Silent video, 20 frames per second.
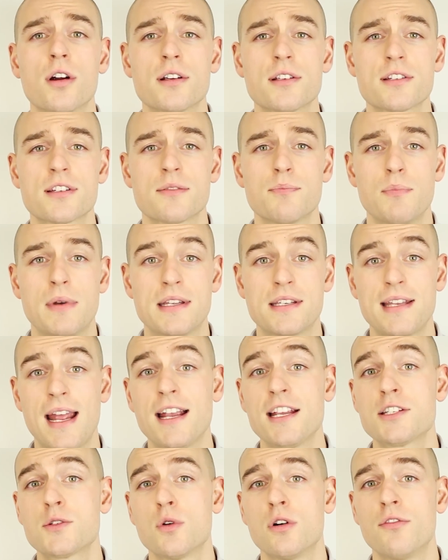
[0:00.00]
works,
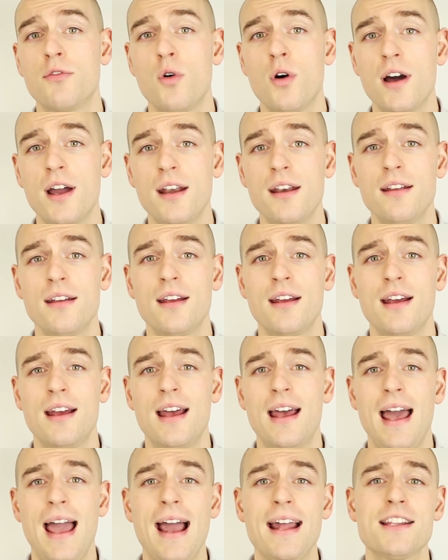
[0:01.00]
mistakes to avoid,
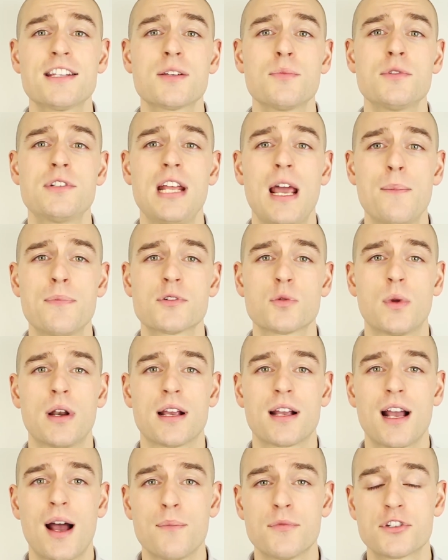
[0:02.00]
and some tips
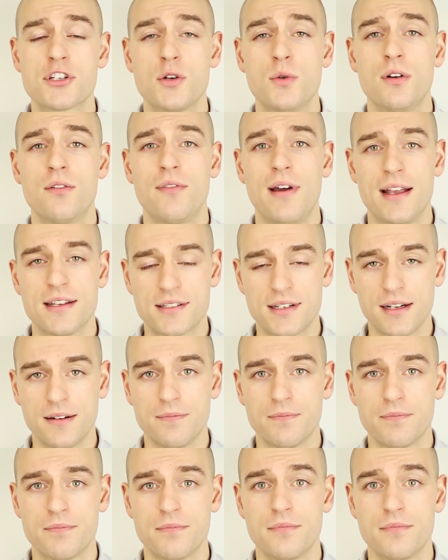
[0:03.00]
when it comes to investing.